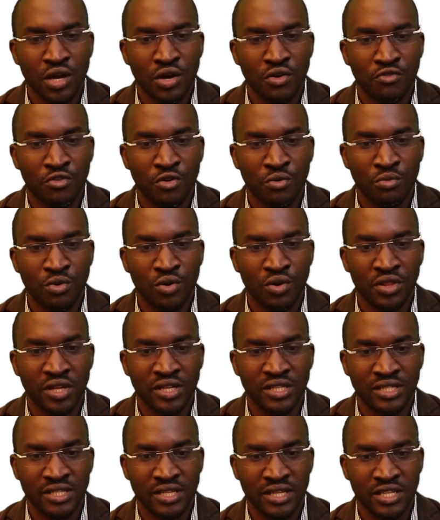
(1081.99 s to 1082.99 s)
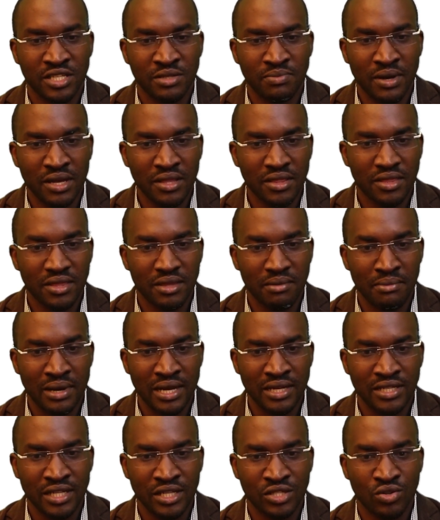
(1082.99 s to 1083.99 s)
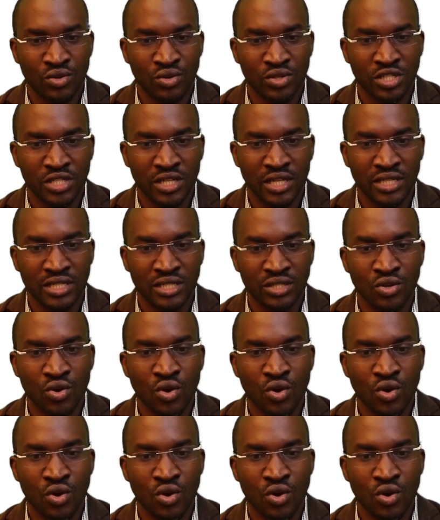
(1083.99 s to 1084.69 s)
for more than 6 months but has not yet